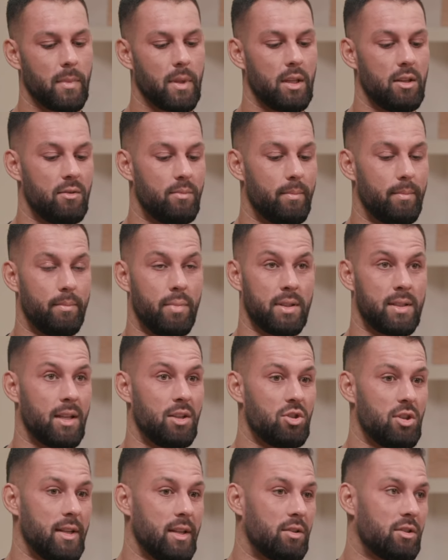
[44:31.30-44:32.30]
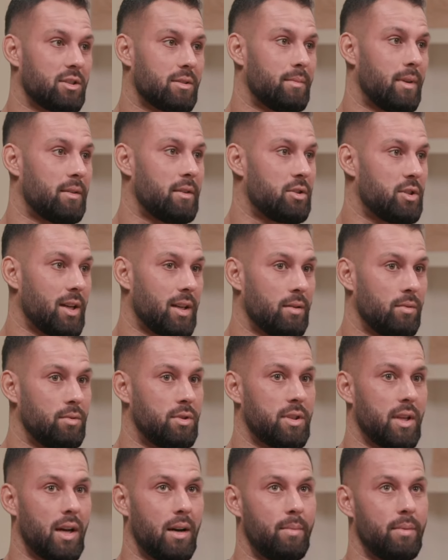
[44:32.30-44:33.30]
You've potentially got some other channels
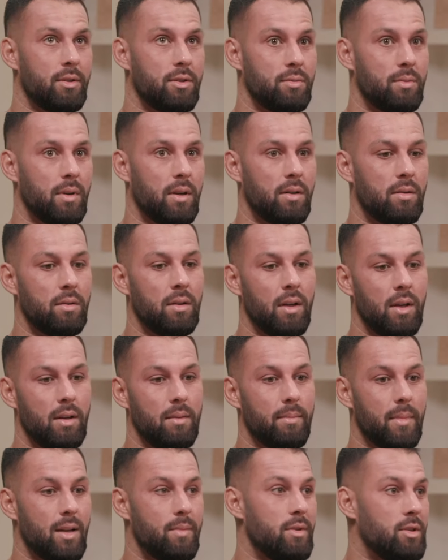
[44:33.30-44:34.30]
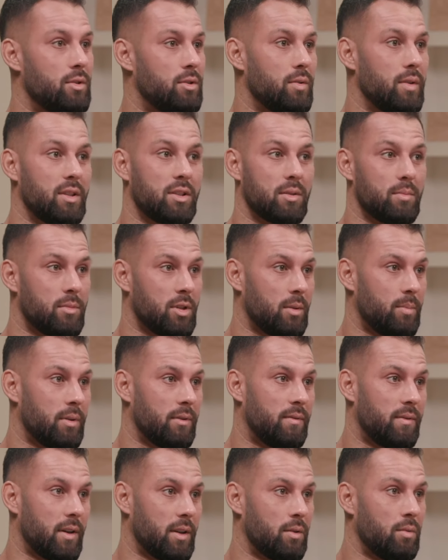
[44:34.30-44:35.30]
set up as well. Maybe you're doing some top
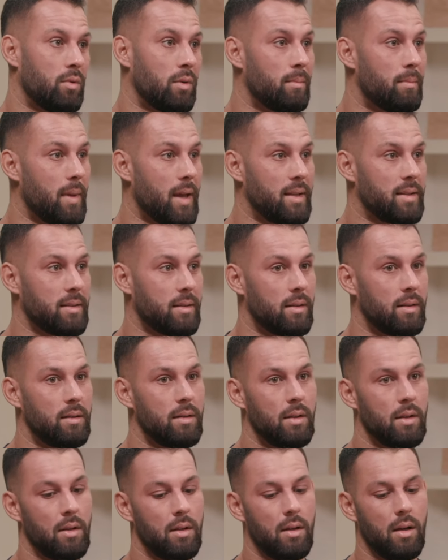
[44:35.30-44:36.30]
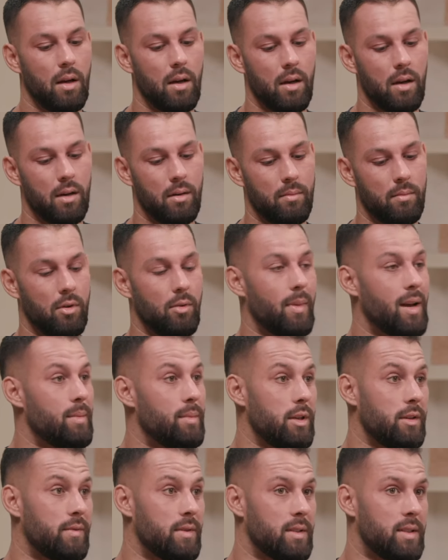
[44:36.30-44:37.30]
of funnel on Meta, or
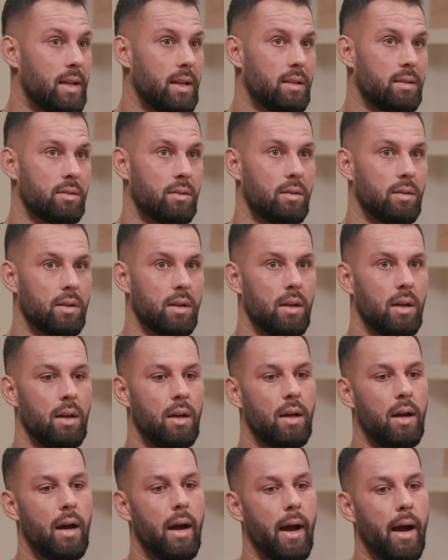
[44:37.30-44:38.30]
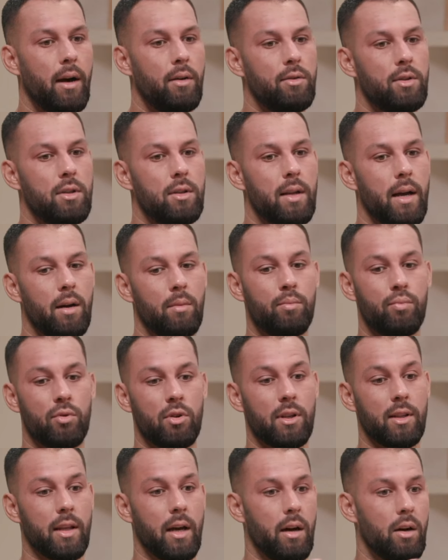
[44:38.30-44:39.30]
maybe even TikTok. How do you now
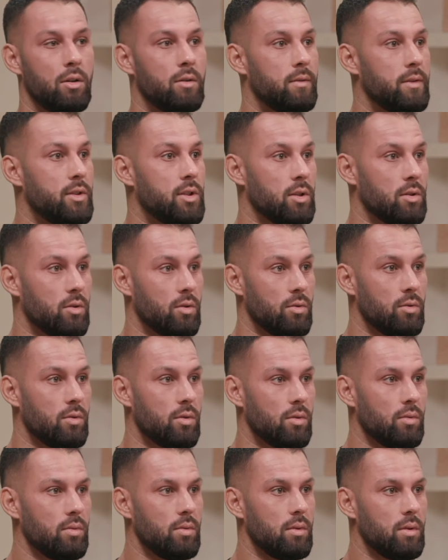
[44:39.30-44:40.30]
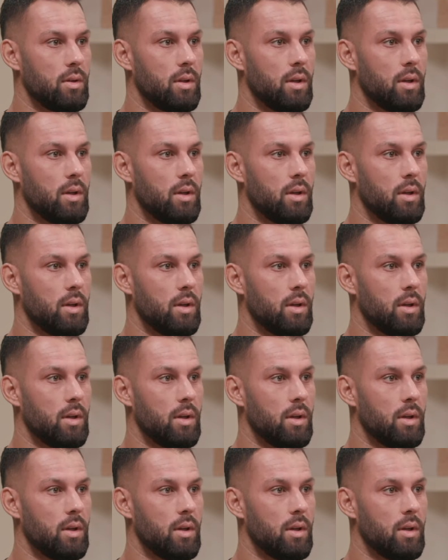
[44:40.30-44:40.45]
bring that over to Google